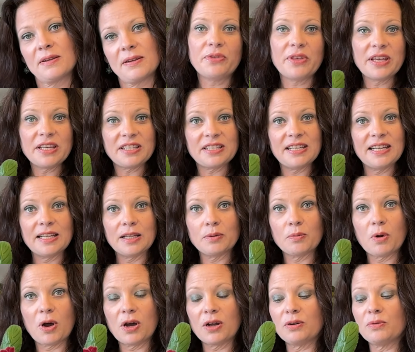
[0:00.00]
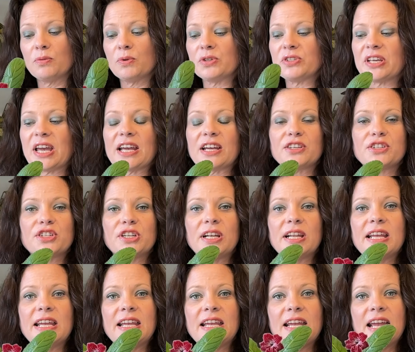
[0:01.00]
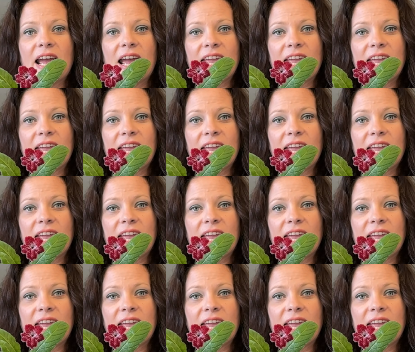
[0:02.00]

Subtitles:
This little one was actually